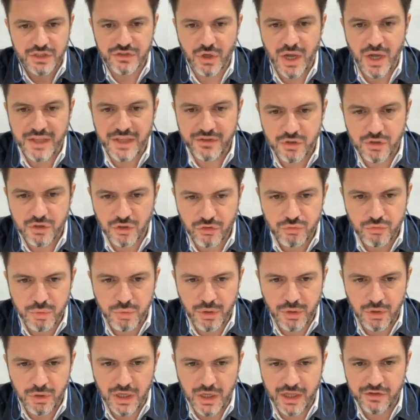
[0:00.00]
So as a
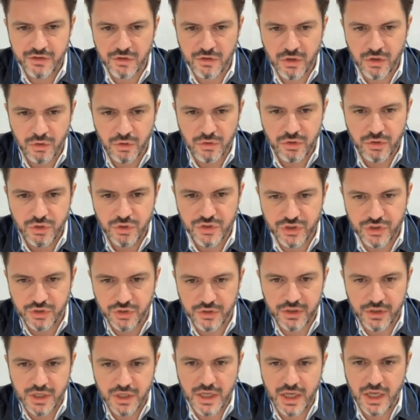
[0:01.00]

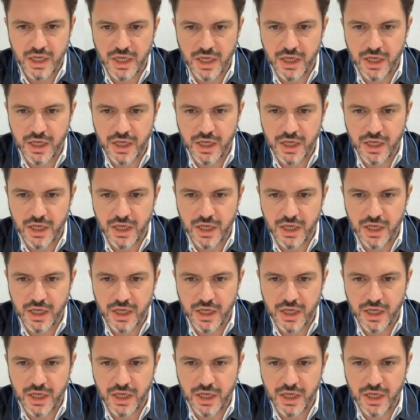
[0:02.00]
conclusion,